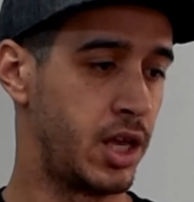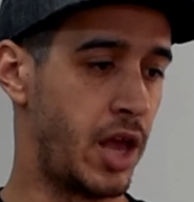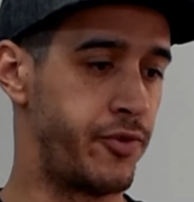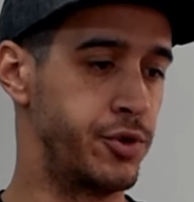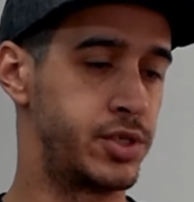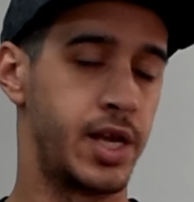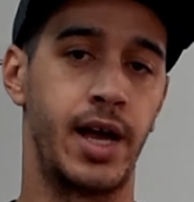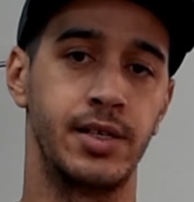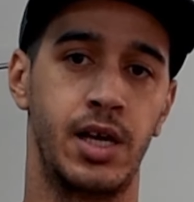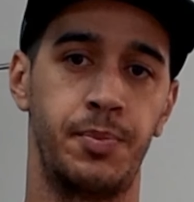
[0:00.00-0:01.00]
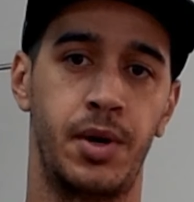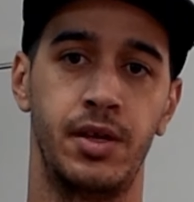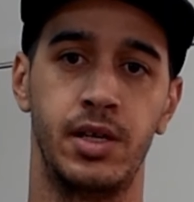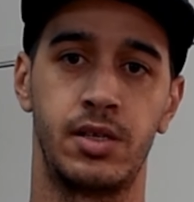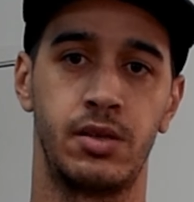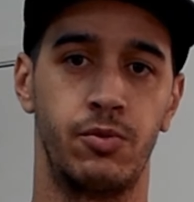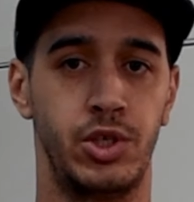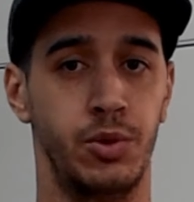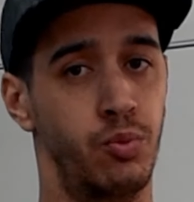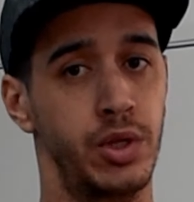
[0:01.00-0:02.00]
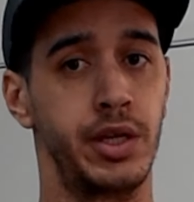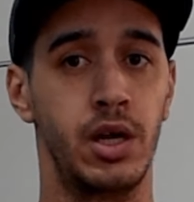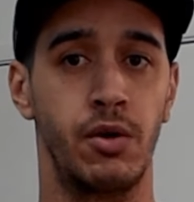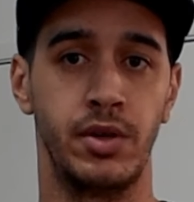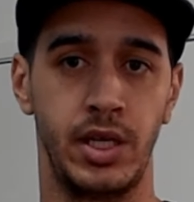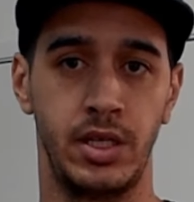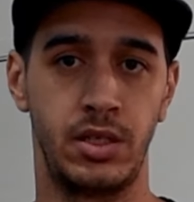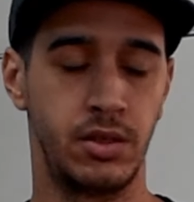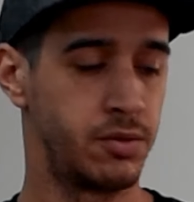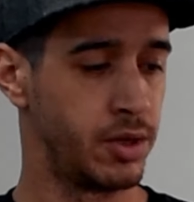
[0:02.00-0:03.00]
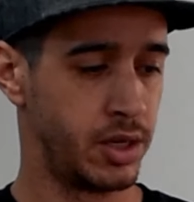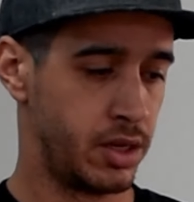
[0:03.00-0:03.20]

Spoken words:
If you size up on this, which you really don't need to,